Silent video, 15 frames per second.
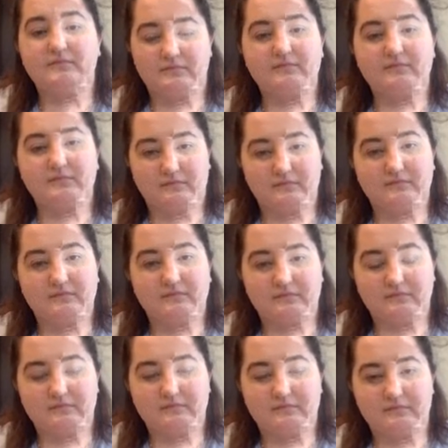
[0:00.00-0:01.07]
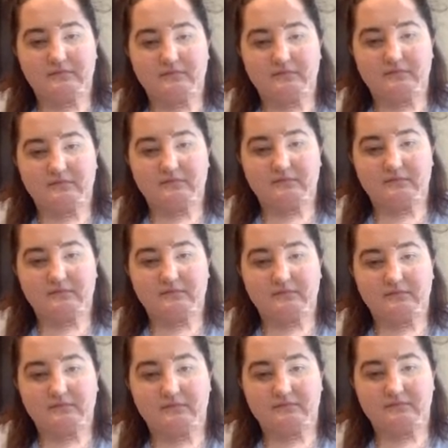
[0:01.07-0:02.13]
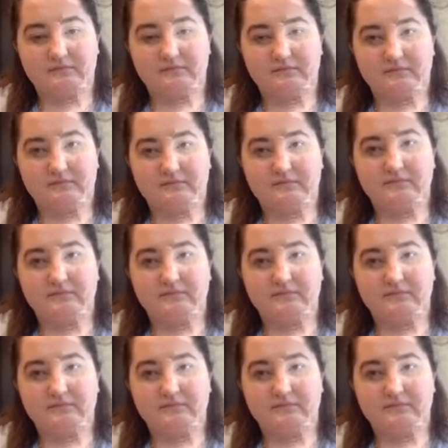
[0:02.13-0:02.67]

(silent)